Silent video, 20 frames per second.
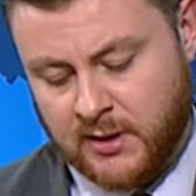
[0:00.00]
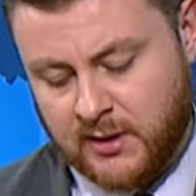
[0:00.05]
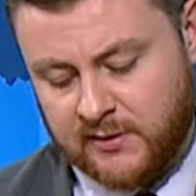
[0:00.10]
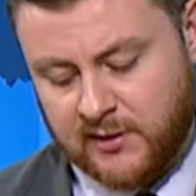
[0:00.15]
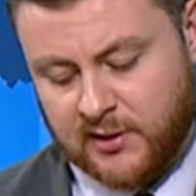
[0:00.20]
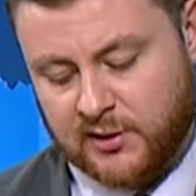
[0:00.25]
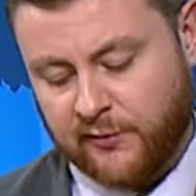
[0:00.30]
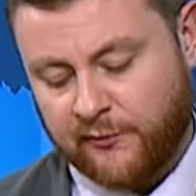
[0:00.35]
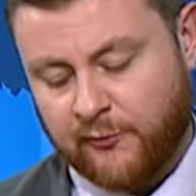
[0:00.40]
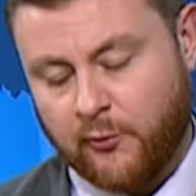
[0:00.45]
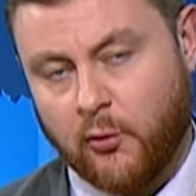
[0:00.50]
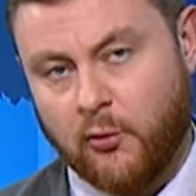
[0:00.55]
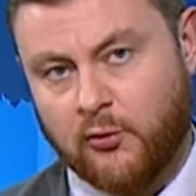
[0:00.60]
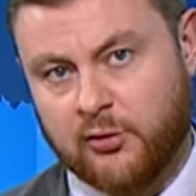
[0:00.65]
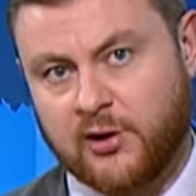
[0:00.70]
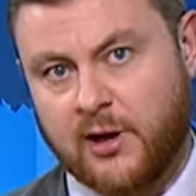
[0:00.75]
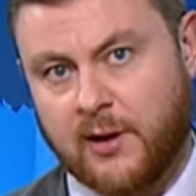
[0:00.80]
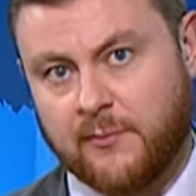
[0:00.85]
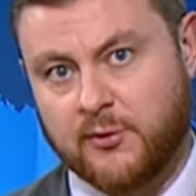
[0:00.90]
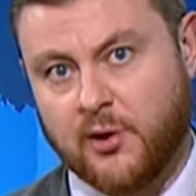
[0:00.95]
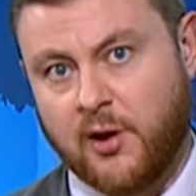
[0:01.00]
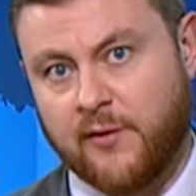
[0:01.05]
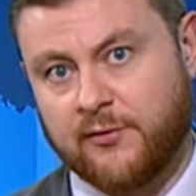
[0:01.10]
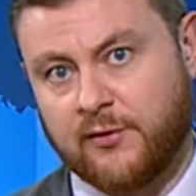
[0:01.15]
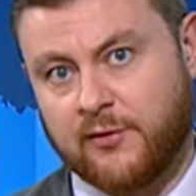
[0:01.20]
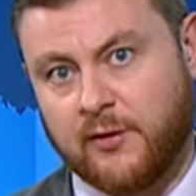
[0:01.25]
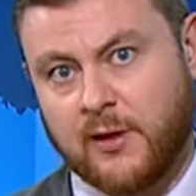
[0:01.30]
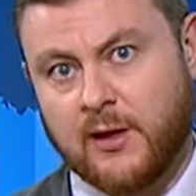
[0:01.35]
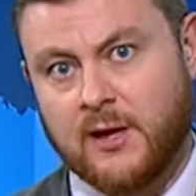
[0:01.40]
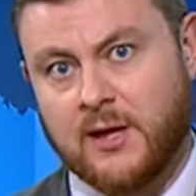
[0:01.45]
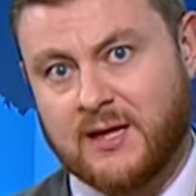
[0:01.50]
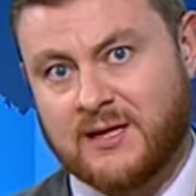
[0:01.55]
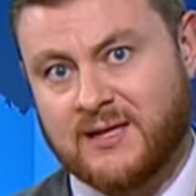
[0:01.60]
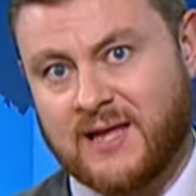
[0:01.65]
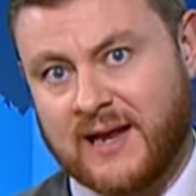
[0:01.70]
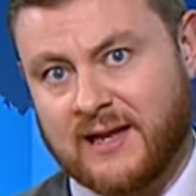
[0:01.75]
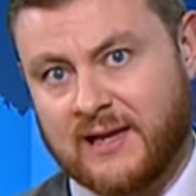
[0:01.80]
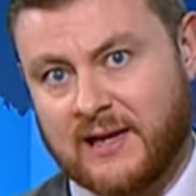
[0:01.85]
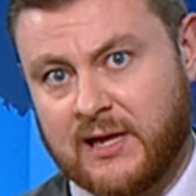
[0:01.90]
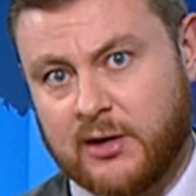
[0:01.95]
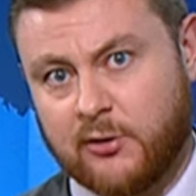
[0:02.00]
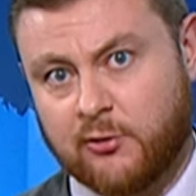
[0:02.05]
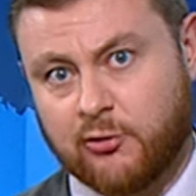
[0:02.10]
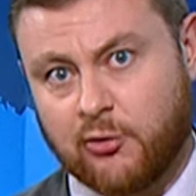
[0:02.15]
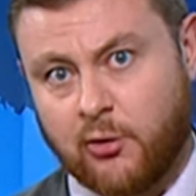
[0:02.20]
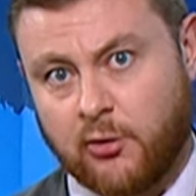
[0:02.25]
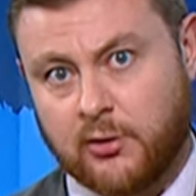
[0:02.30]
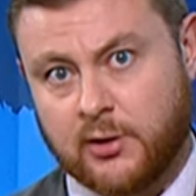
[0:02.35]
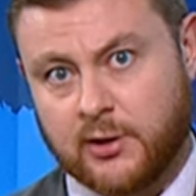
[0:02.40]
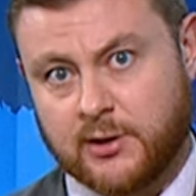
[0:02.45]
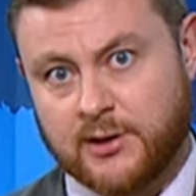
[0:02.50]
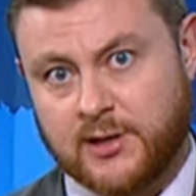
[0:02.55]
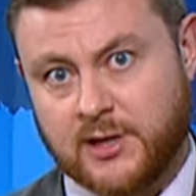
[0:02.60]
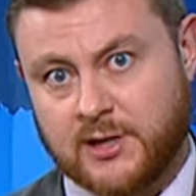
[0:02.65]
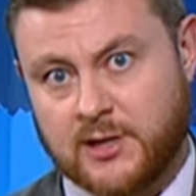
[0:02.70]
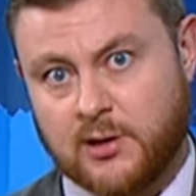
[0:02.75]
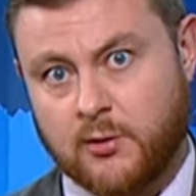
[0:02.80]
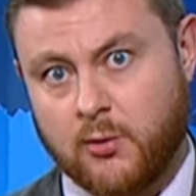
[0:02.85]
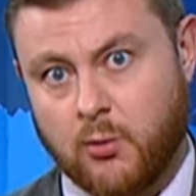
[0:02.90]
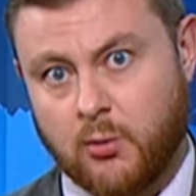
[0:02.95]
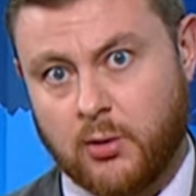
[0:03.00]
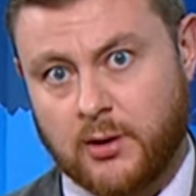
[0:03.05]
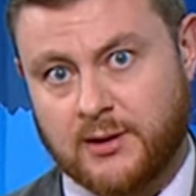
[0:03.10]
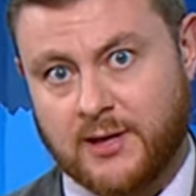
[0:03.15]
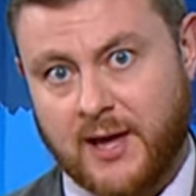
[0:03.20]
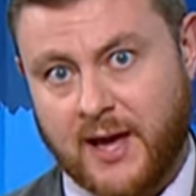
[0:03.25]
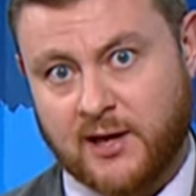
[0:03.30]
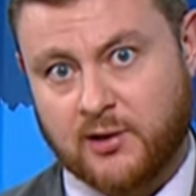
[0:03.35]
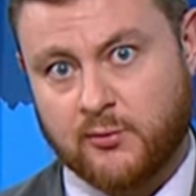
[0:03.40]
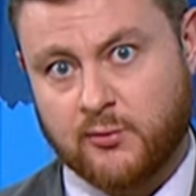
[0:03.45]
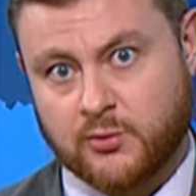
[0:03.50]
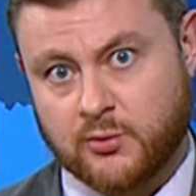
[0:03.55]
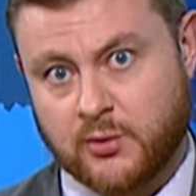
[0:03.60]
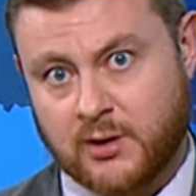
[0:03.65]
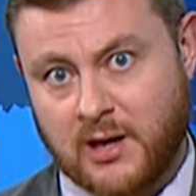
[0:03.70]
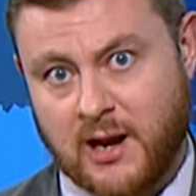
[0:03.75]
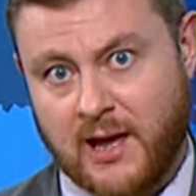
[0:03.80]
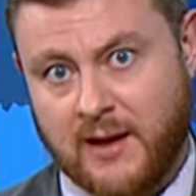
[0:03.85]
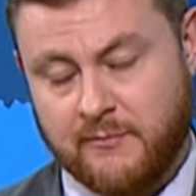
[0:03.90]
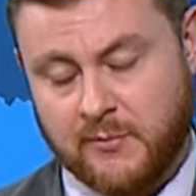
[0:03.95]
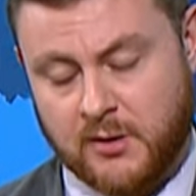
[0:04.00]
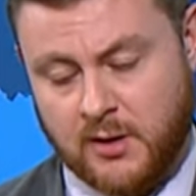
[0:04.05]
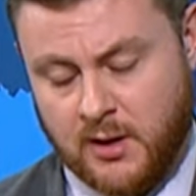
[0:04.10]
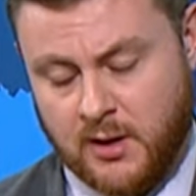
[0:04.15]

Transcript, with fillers: This, of course, comes after the deadly Crocus City Hall attacks, which were claimed